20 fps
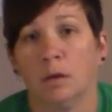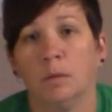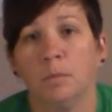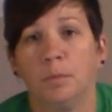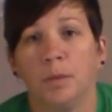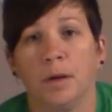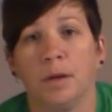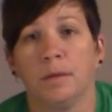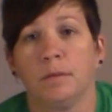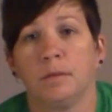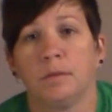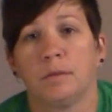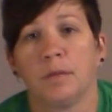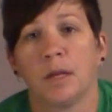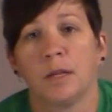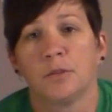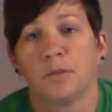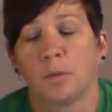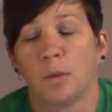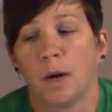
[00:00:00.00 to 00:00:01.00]
But
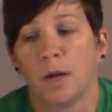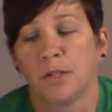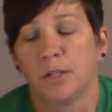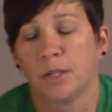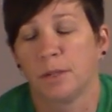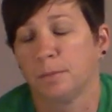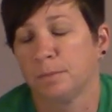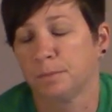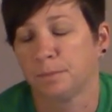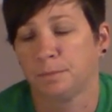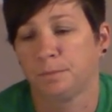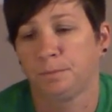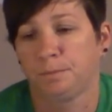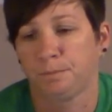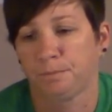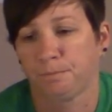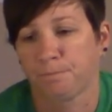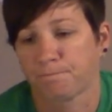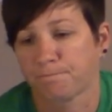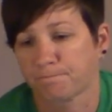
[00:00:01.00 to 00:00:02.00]
thanks for watching.
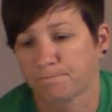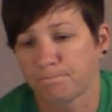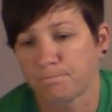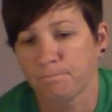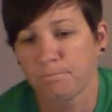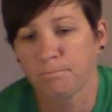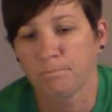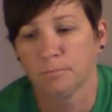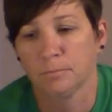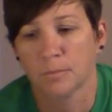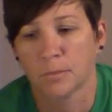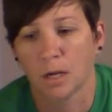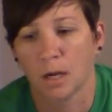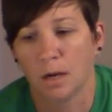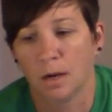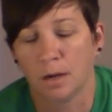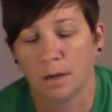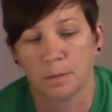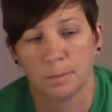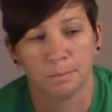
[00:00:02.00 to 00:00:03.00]

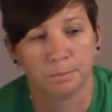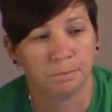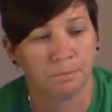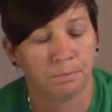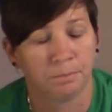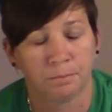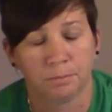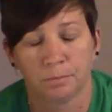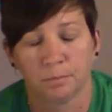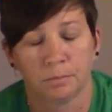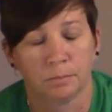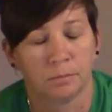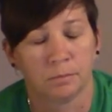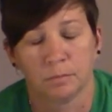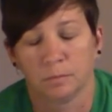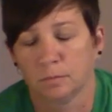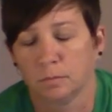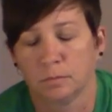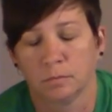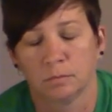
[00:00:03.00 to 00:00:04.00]
Um,
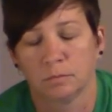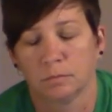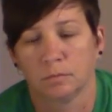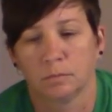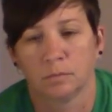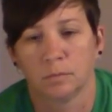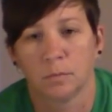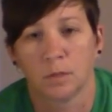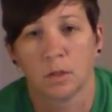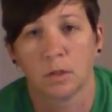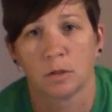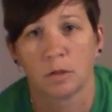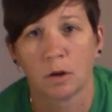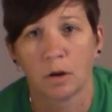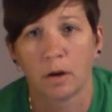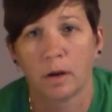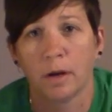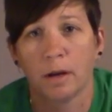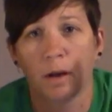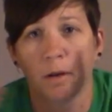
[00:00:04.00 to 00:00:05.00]

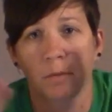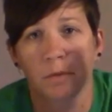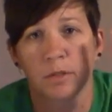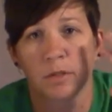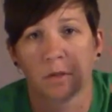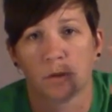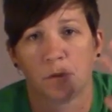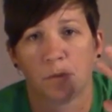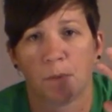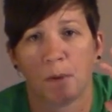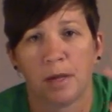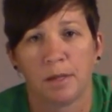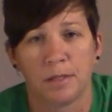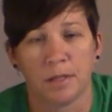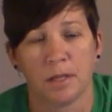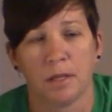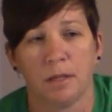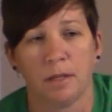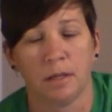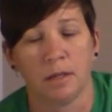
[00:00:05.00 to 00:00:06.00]
sorry I was so
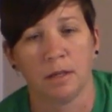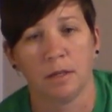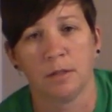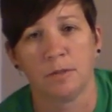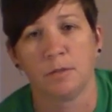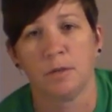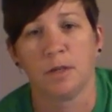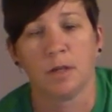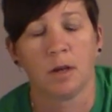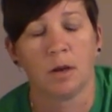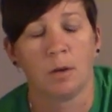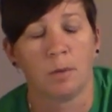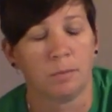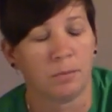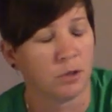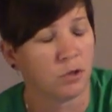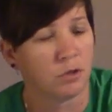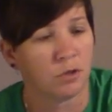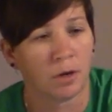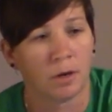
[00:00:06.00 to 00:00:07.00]
spacey at the end of this video. I'm
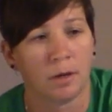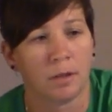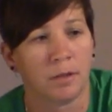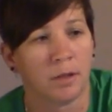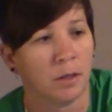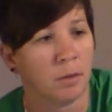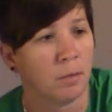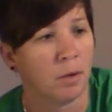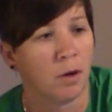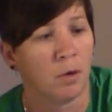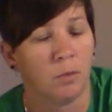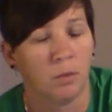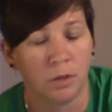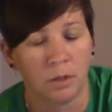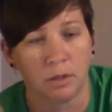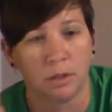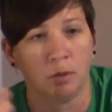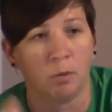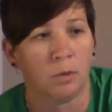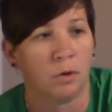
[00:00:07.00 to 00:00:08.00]
just trying to think about what
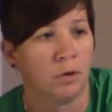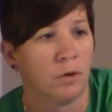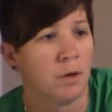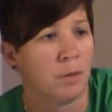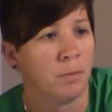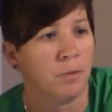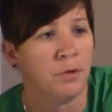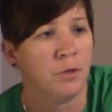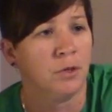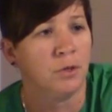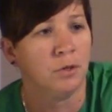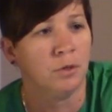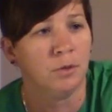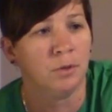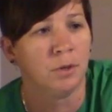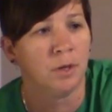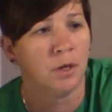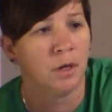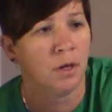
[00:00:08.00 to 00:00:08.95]
in the world I'm going to do.